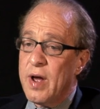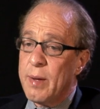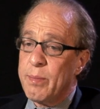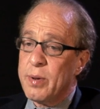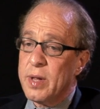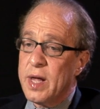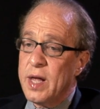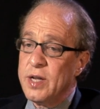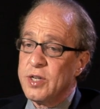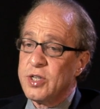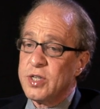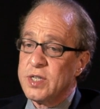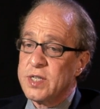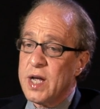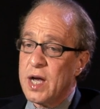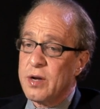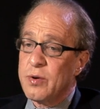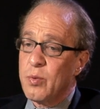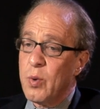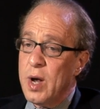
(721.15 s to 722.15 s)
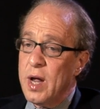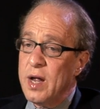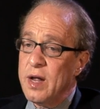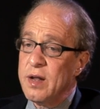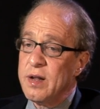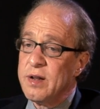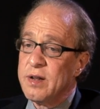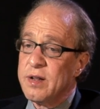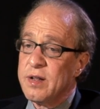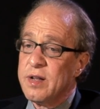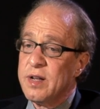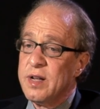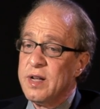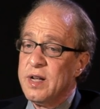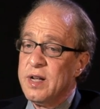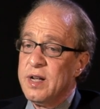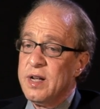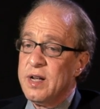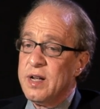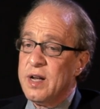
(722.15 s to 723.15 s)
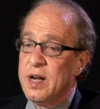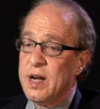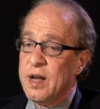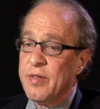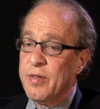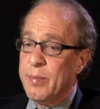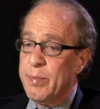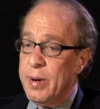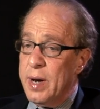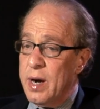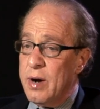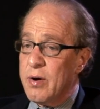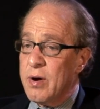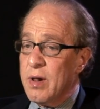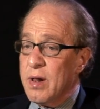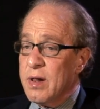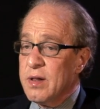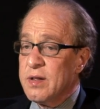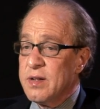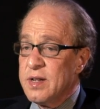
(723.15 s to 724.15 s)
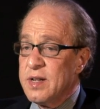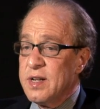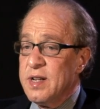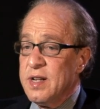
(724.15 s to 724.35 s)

applications outweigh uh, the peril.